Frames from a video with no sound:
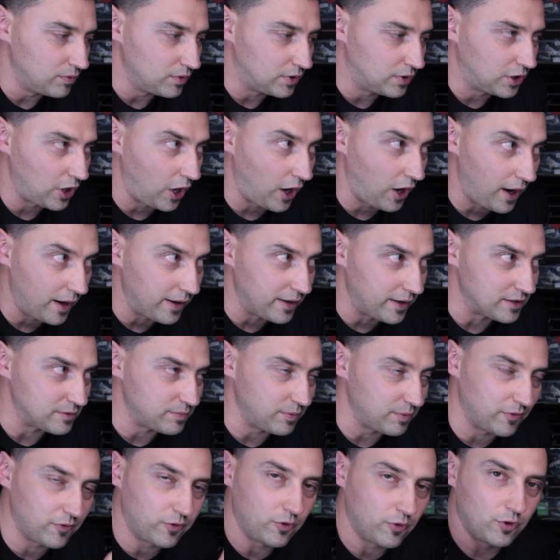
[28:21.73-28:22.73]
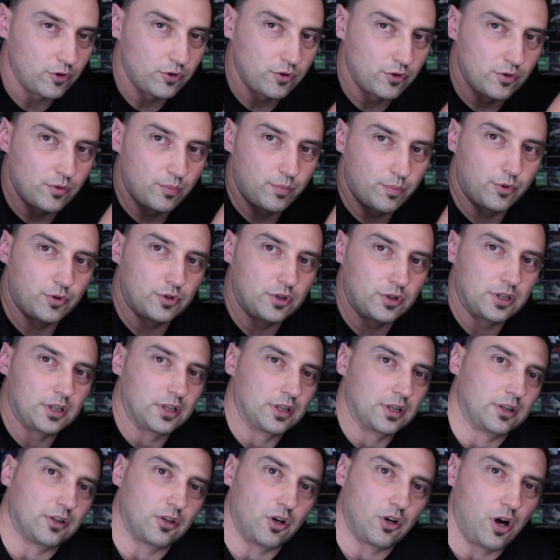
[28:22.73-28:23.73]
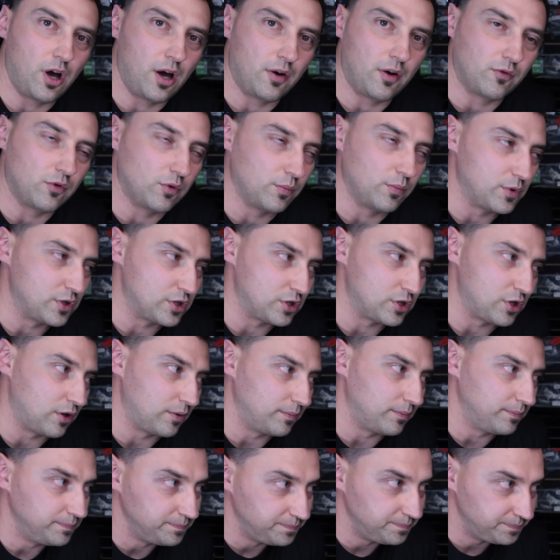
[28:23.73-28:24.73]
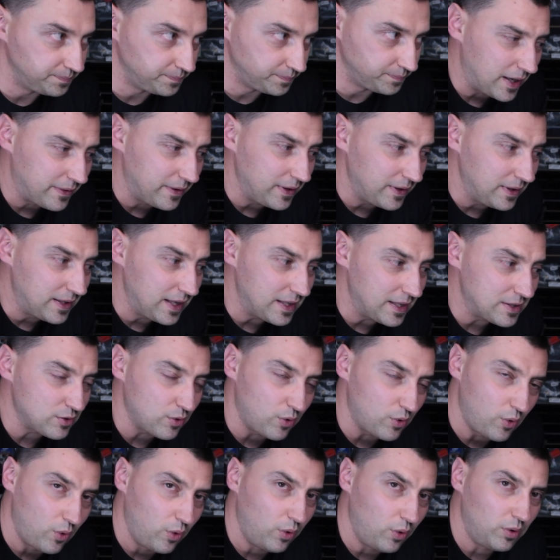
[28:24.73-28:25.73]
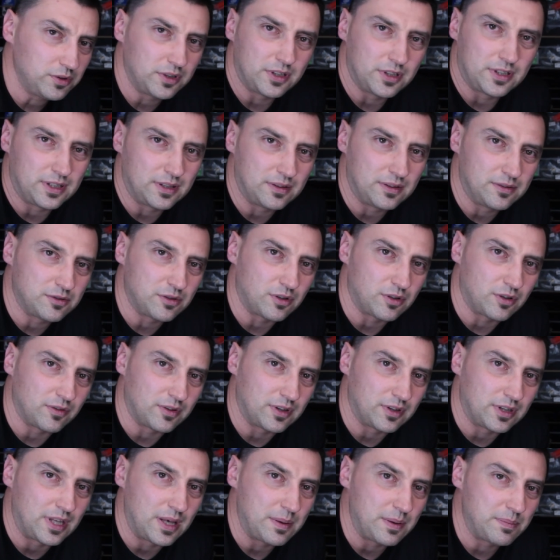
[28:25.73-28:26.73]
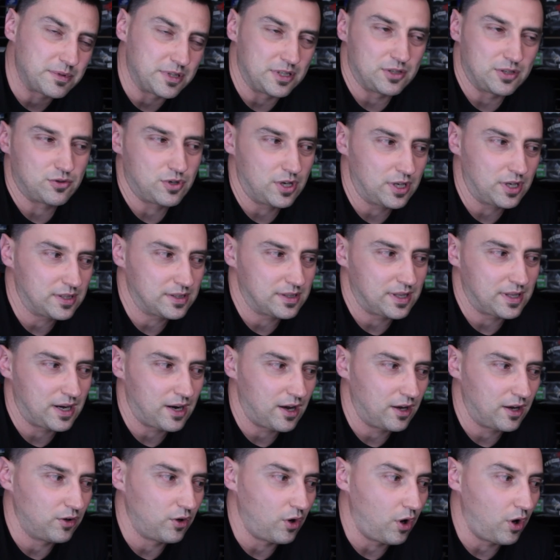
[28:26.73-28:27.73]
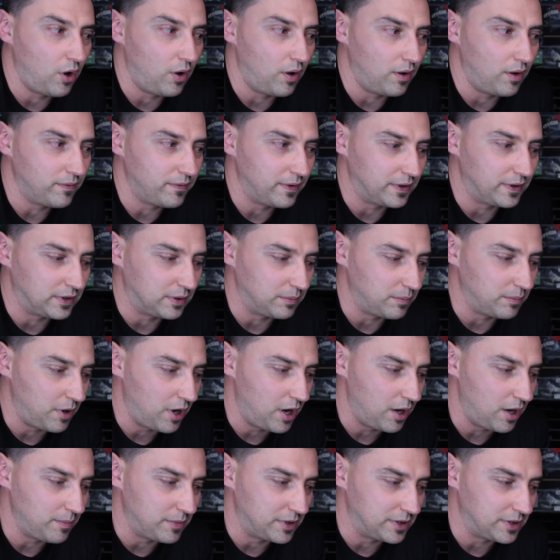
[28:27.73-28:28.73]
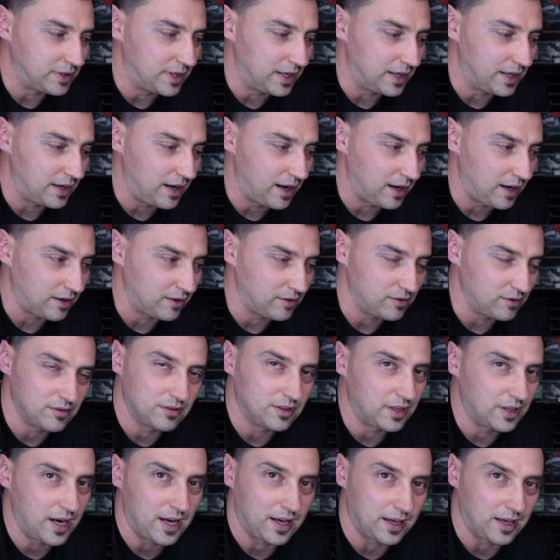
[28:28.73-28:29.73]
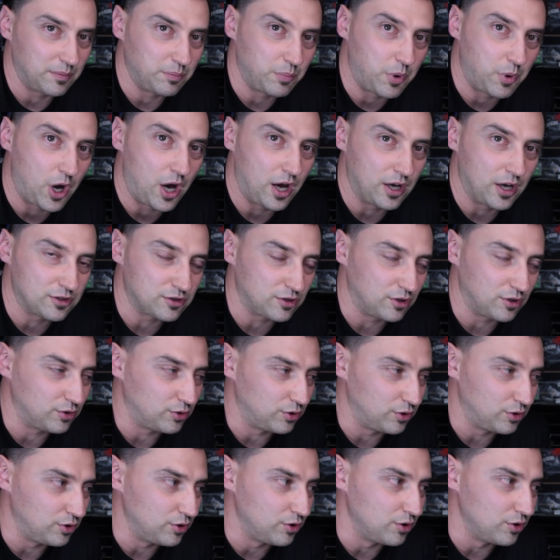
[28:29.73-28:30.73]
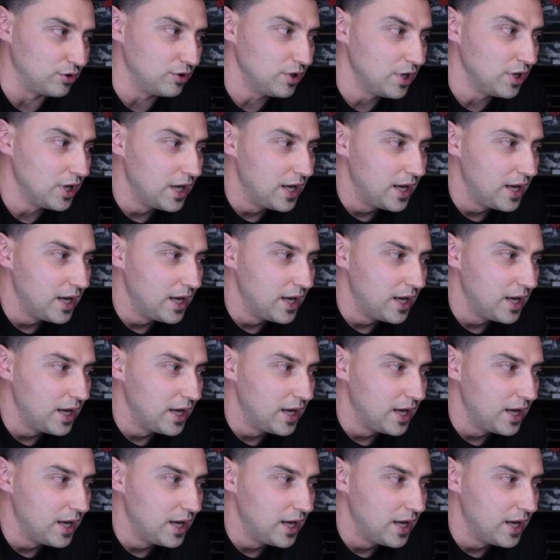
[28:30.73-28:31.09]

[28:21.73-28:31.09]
tires before you put the tire warmers on. I think that's all the sort of tips and tricks that I know of at the moment that I can pass on to you.